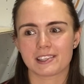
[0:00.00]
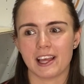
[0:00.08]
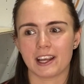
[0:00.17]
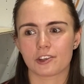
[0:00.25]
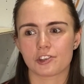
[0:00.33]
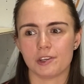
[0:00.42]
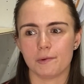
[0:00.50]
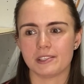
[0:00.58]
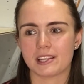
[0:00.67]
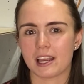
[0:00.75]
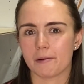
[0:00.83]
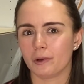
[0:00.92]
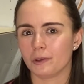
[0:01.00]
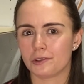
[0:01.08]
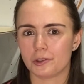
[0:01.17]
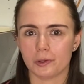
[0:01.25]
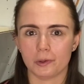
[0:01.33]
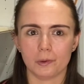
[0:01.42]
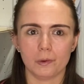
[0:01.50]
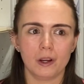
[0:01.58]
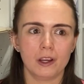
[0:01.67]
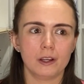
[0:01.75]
like she was able to